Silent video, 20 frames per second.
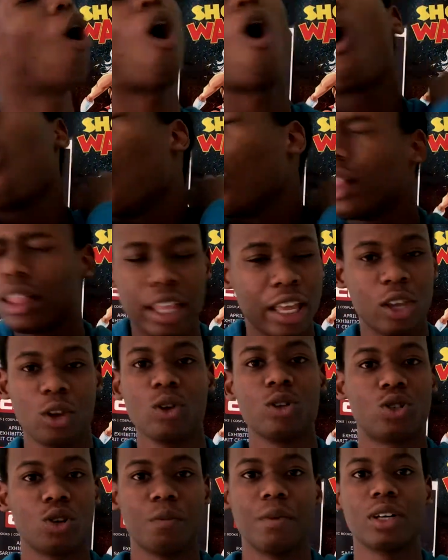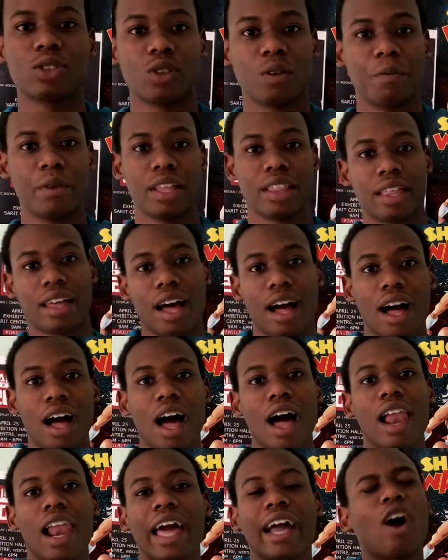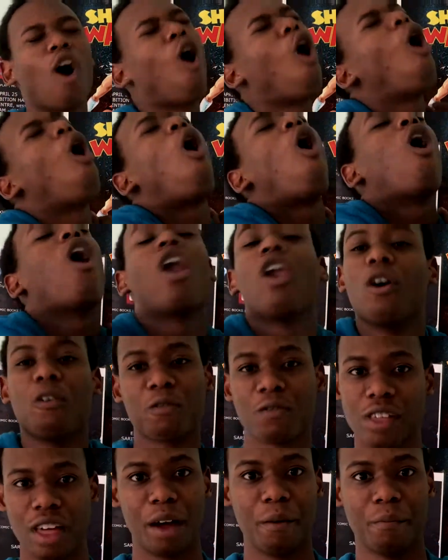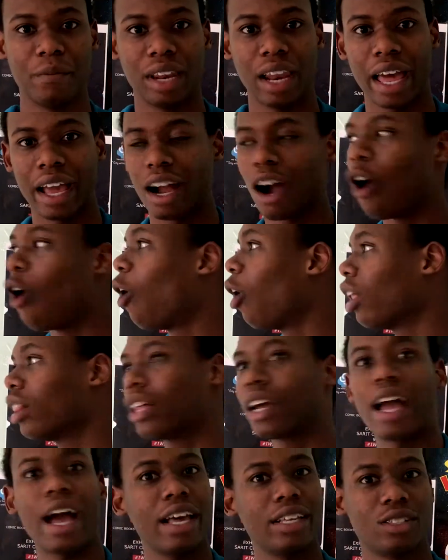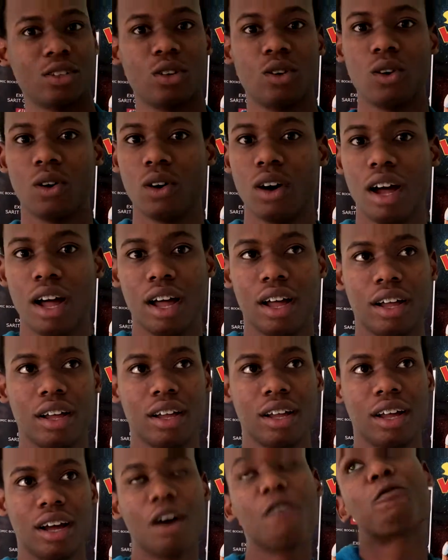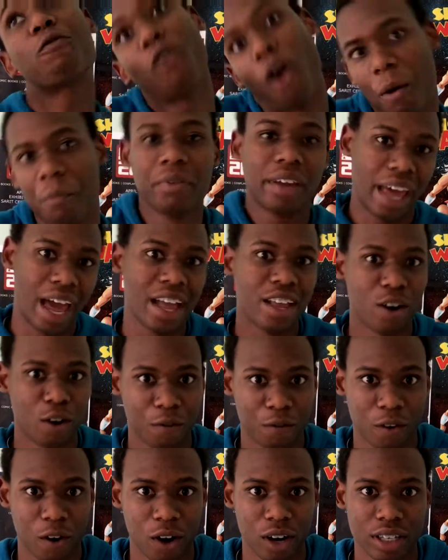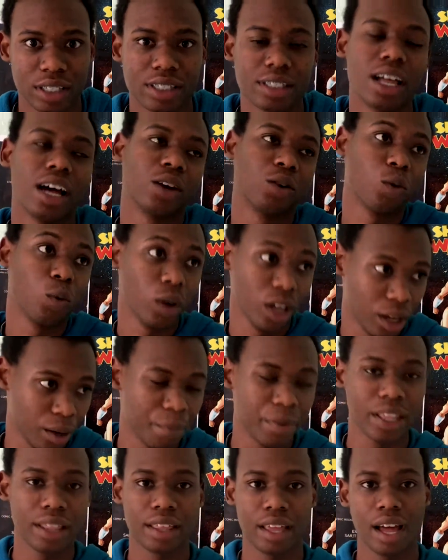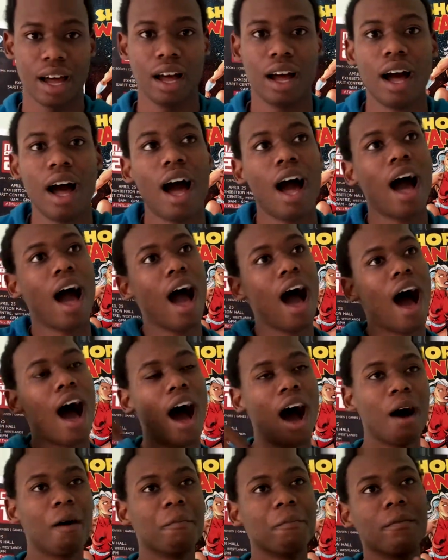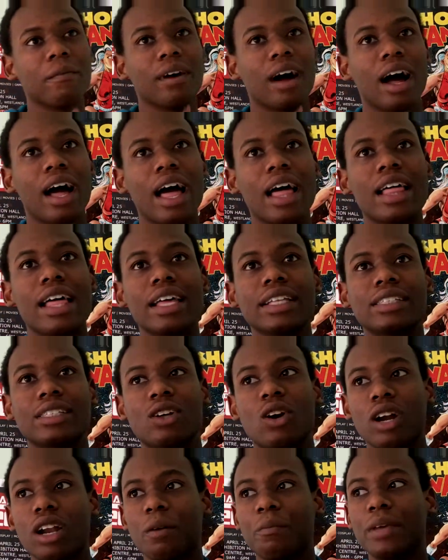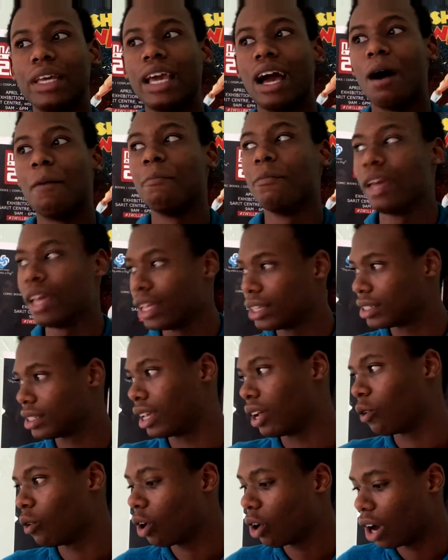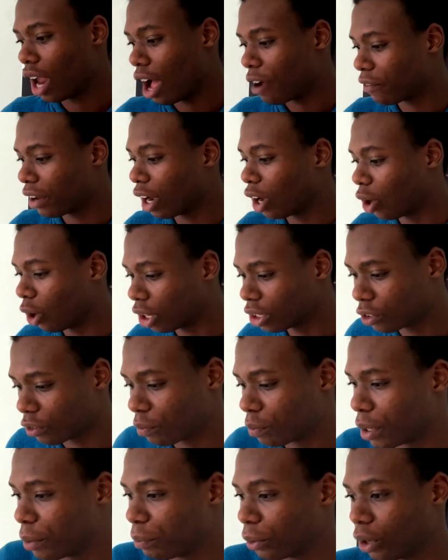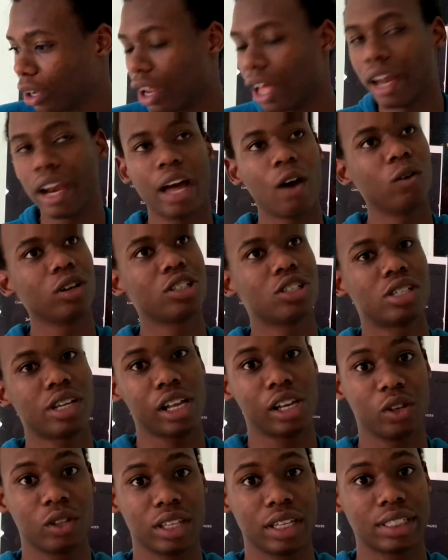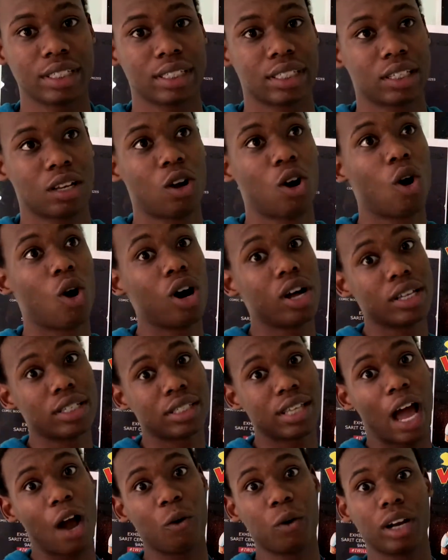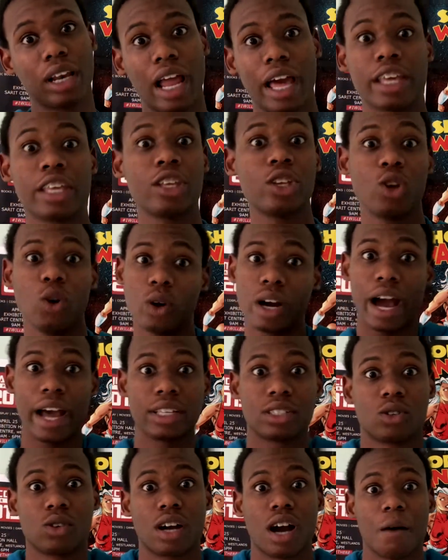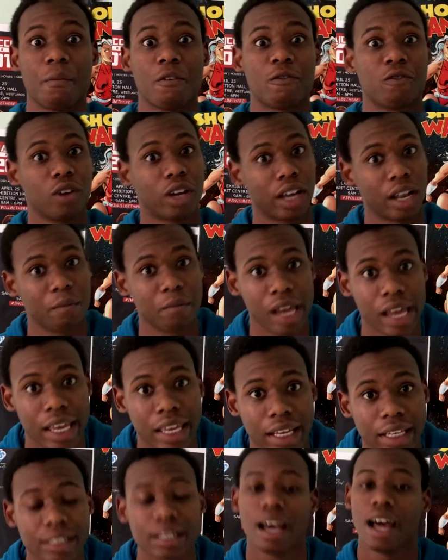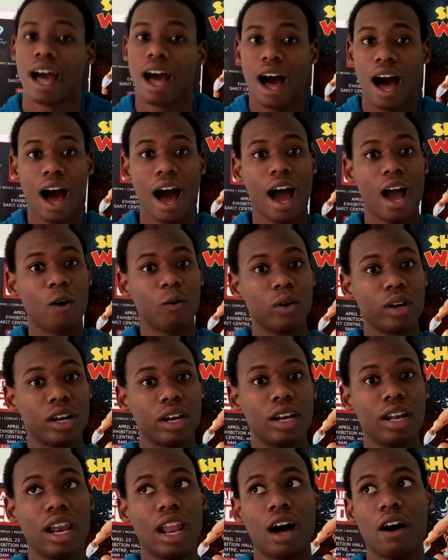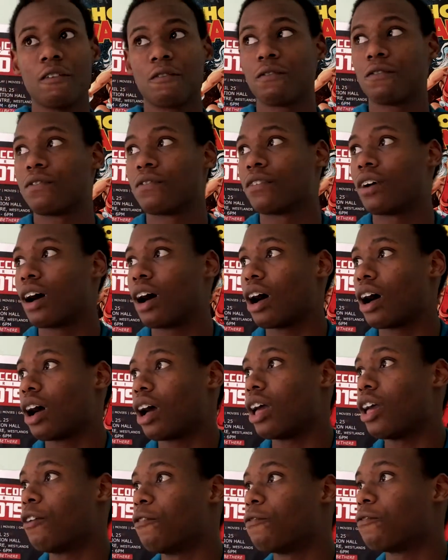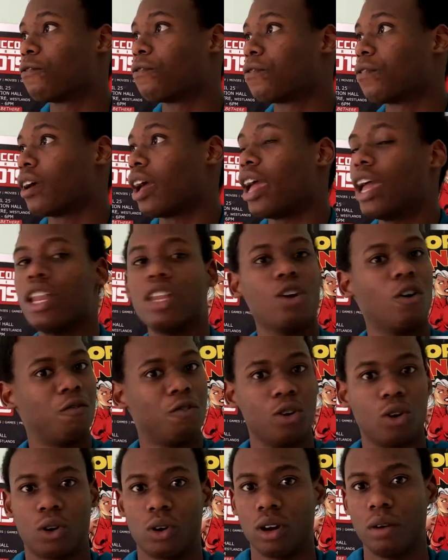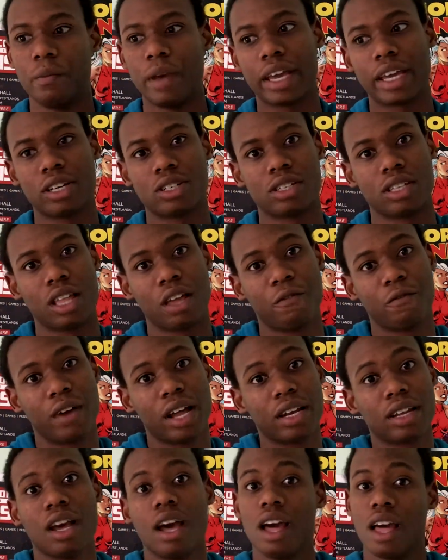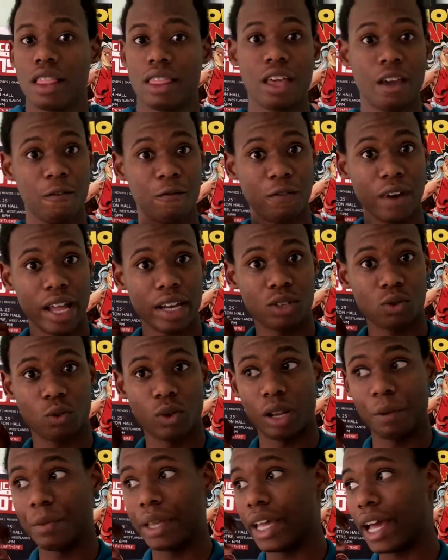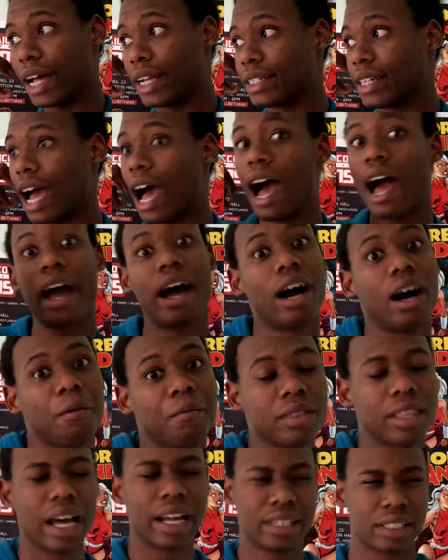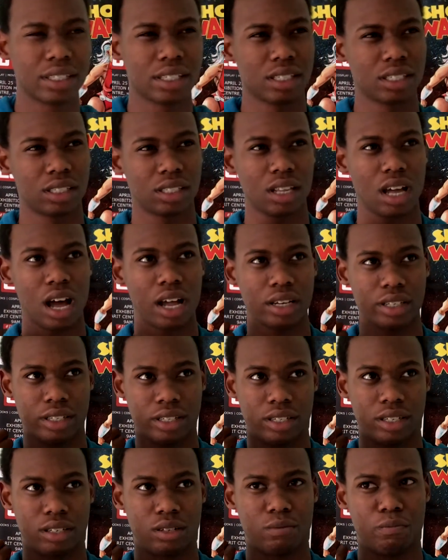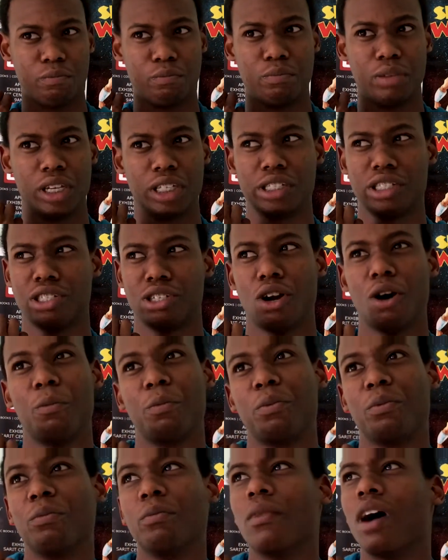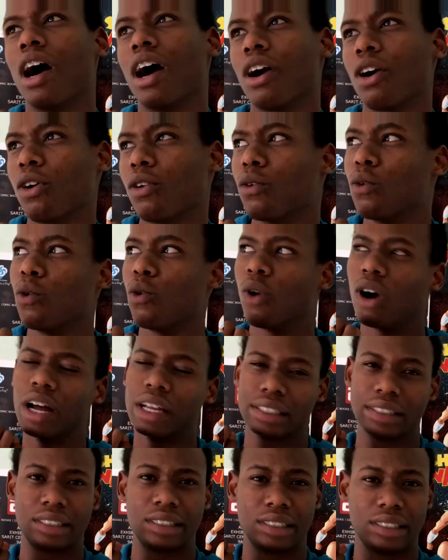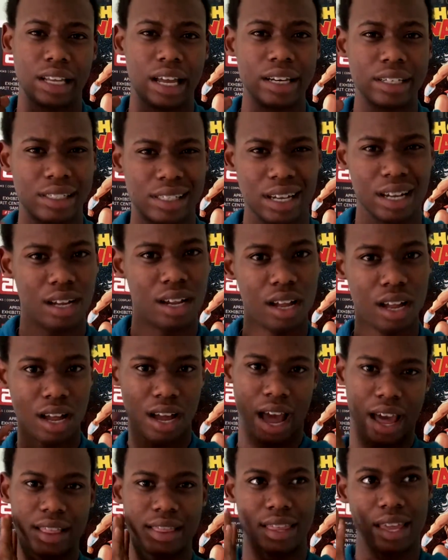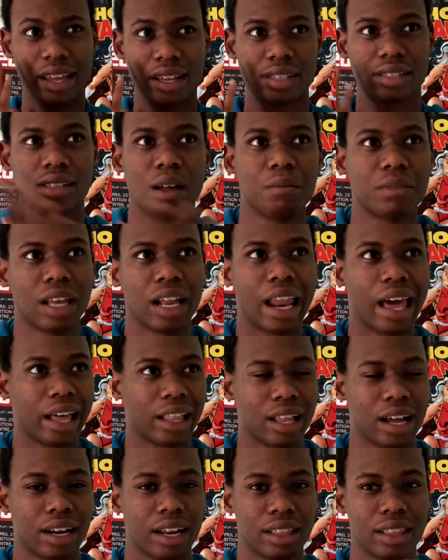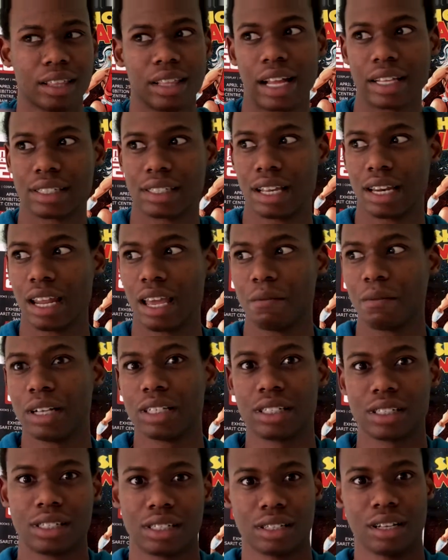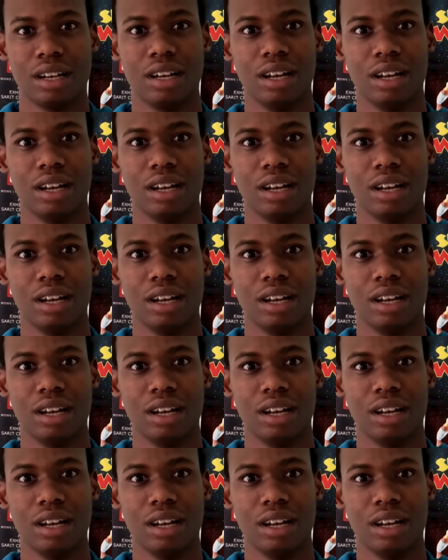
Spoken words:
All the YouTubers will be there, like all of them, like all the guys you know from Kenya, of course, that will be there. It's gonna be amazing. We're gonna have a lot of people, and I want to tell you this, guys. I would like you guys to come if you can make it. I would love if any of you could make it to the event. The event will be at iHub, that is at Bishop Magua Center, I think, something like that. I think that's the name. I'll just